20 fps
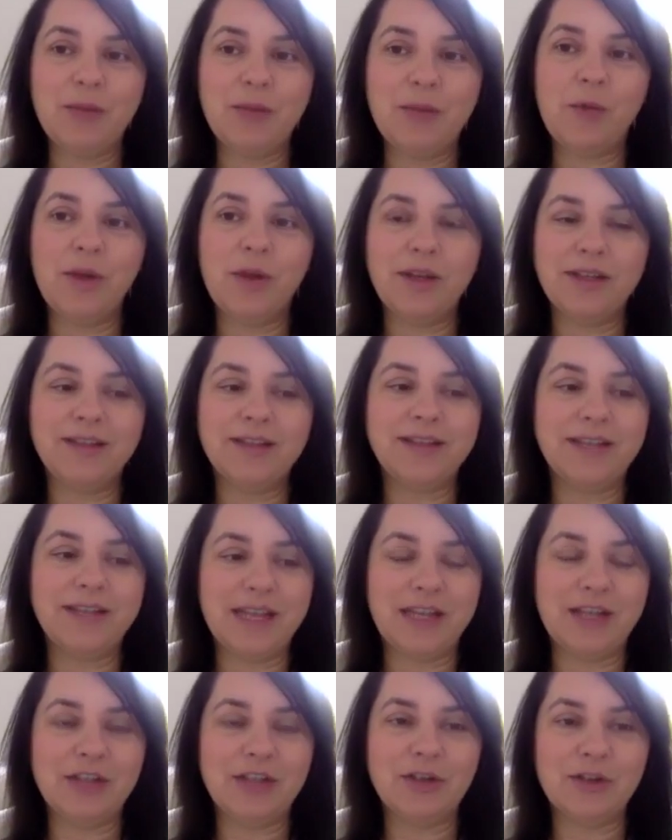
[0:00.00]
want to stay
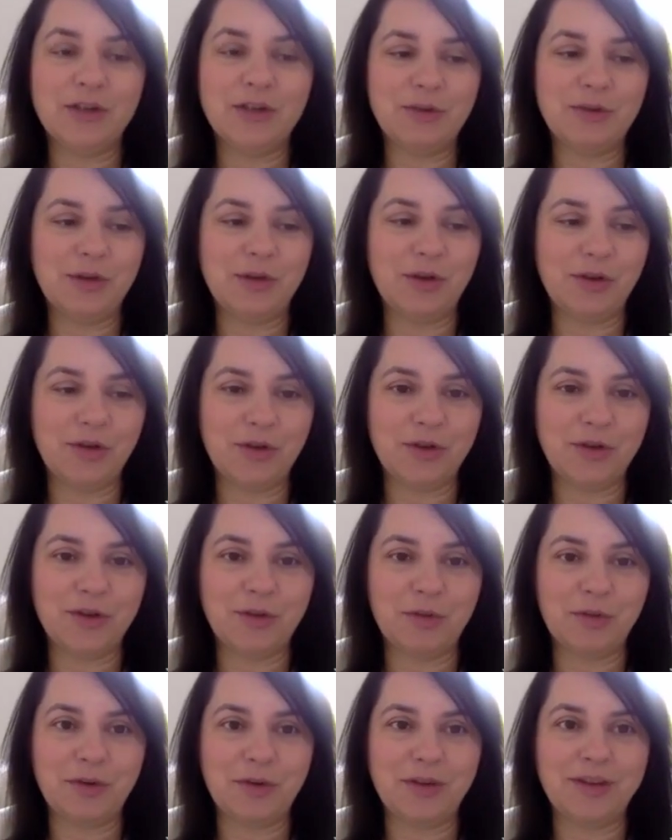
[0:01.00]
in touch with your
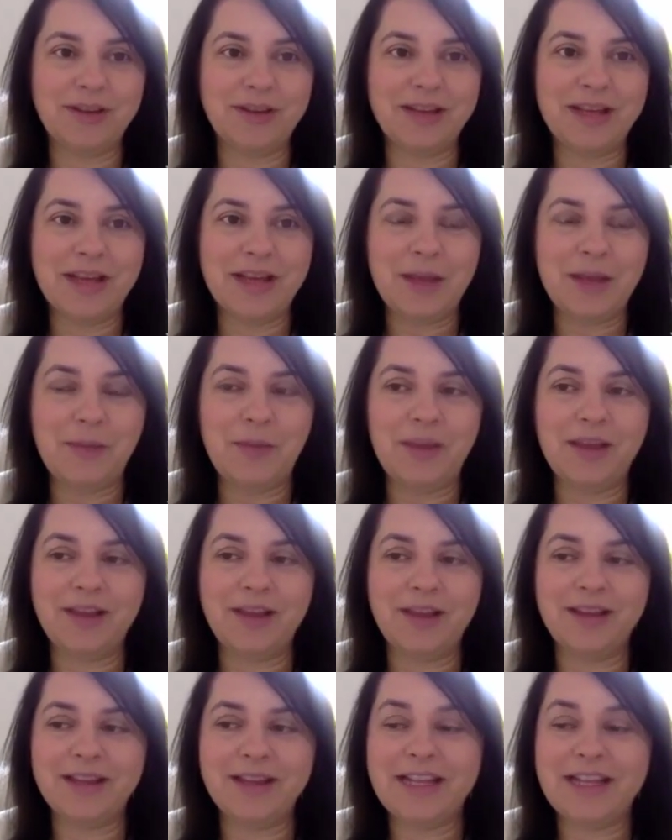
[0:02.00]
customers,
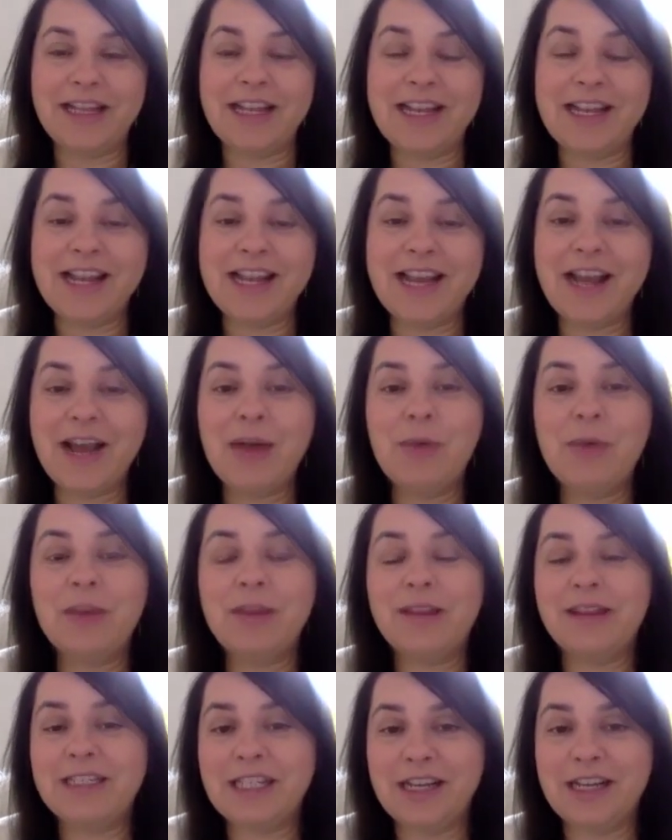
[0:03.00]
because now is
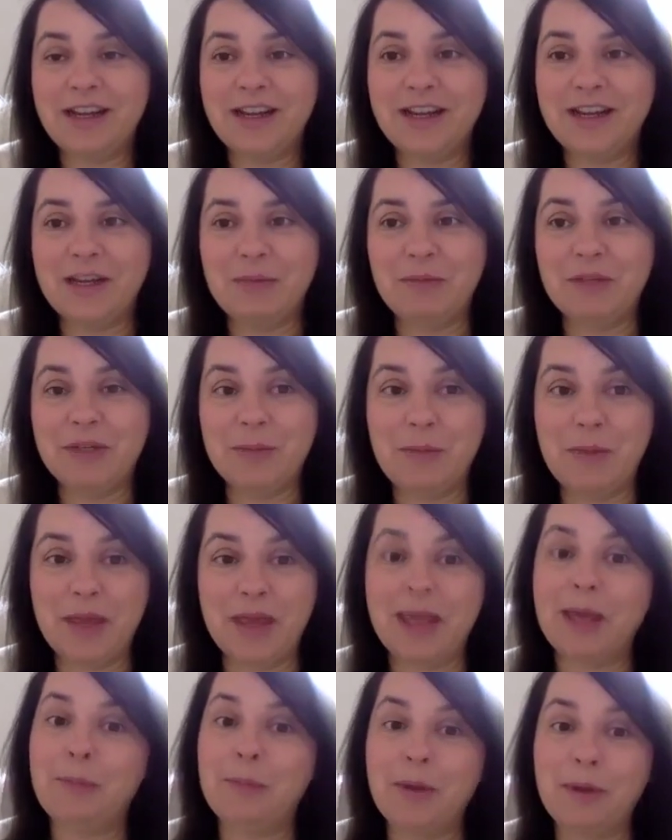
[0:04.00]
the time to
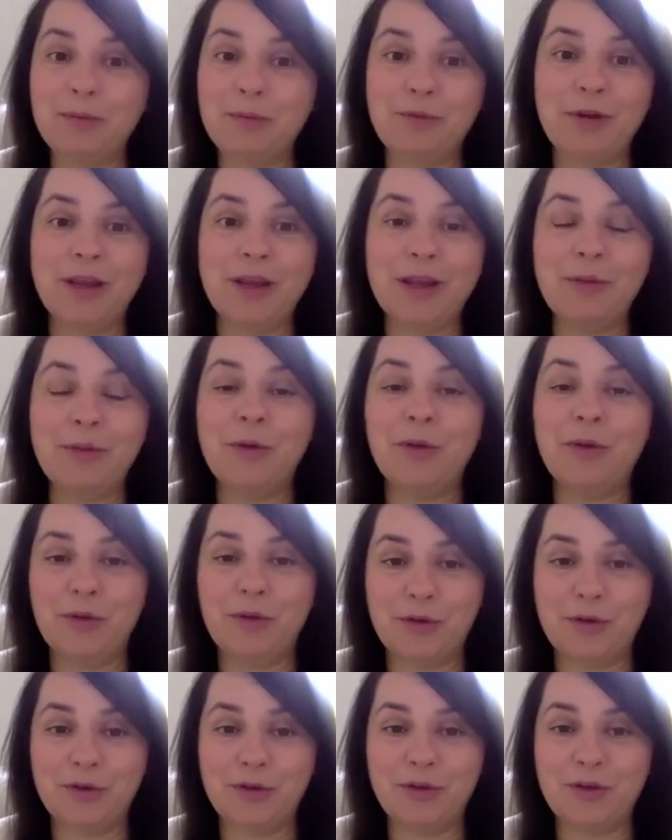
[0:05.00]
make a memory with your
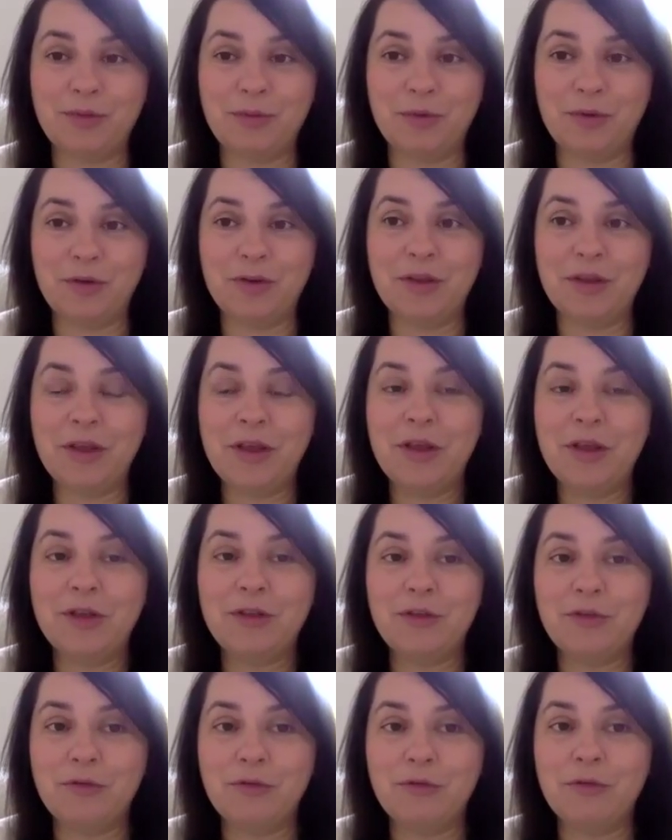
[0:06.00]
customers,
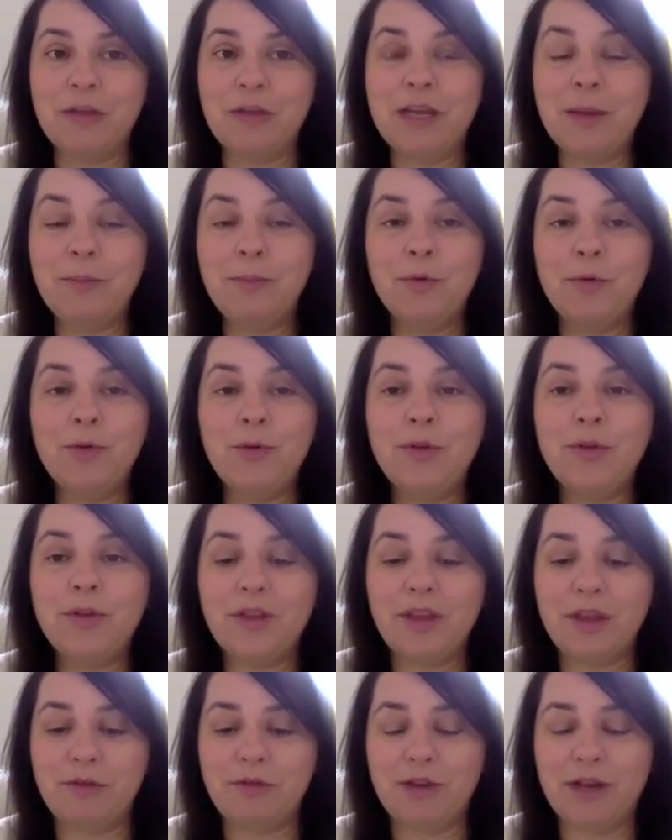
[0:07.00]
to really boost
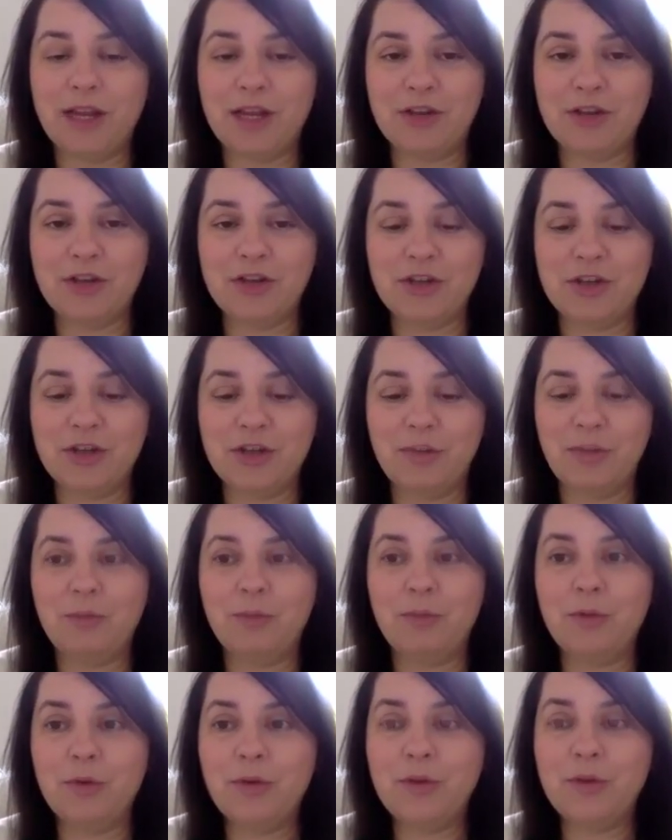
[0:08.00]
that relationship,
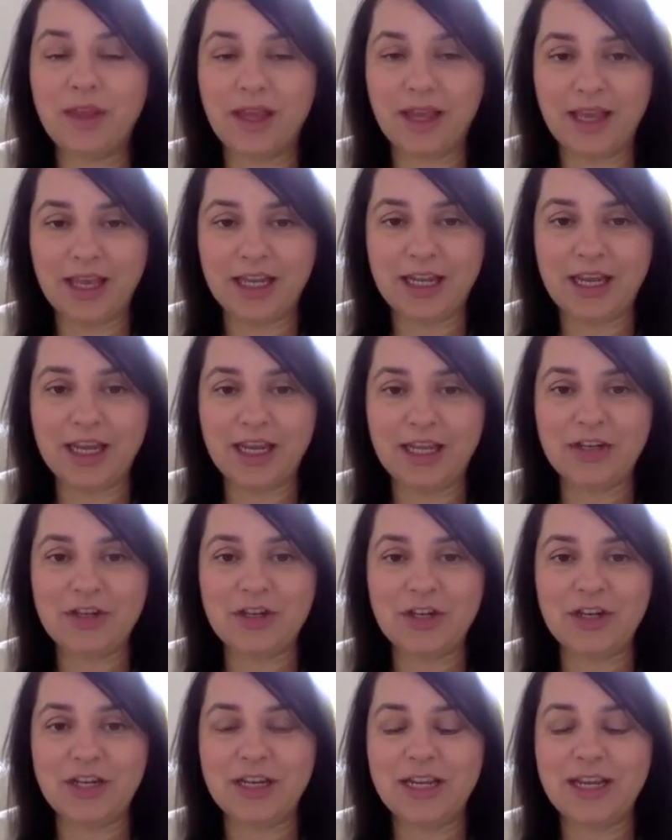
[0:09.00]
boost that
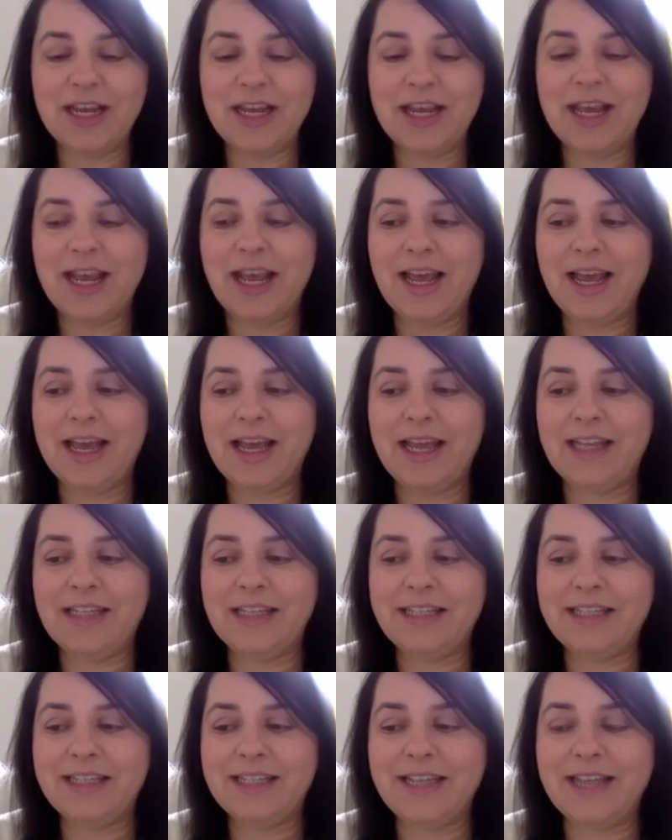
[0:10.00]
connection.
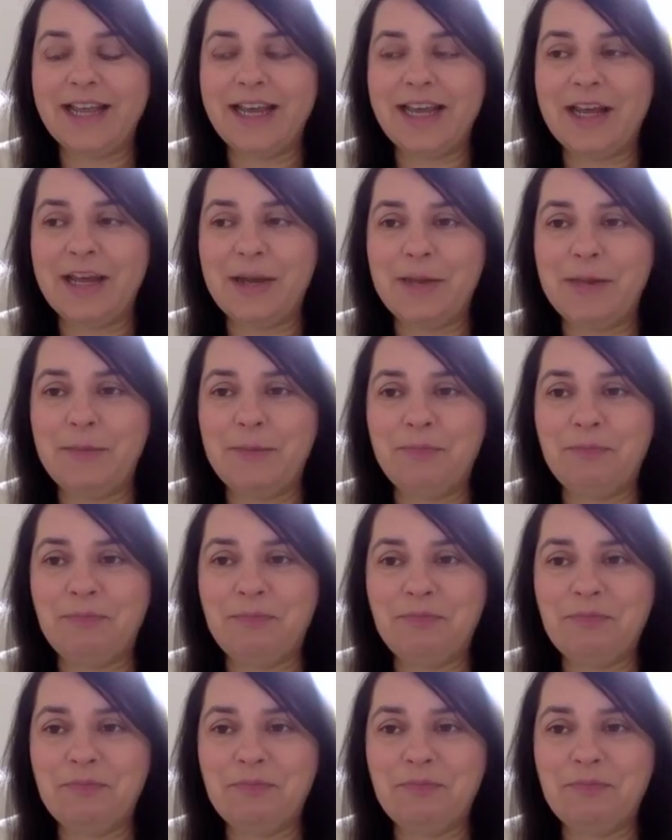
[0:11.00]
And so